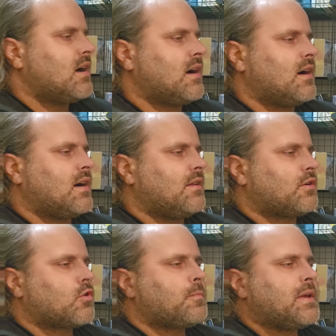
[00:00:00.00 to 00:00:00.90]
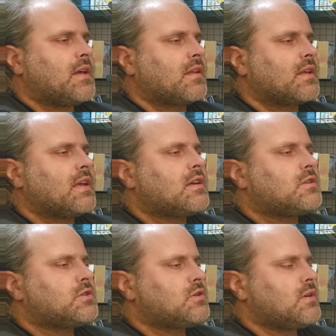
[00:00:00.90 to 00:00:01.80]
There will be a
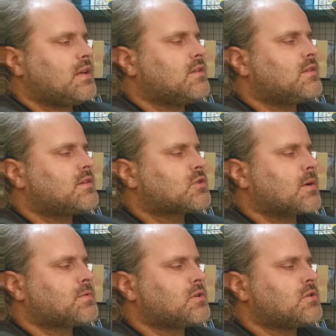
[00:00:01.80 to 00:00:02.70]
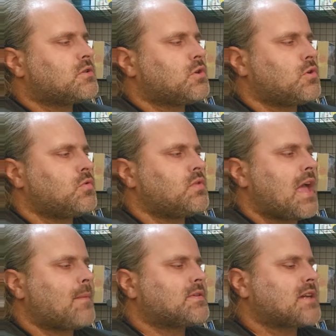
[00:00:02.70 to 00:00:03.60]
link in the description to
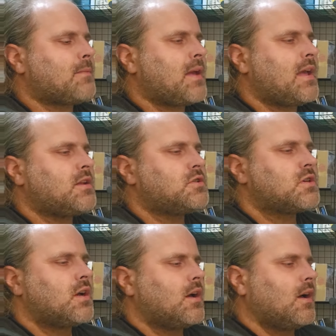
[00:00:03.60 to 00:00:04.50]
the Amazon page.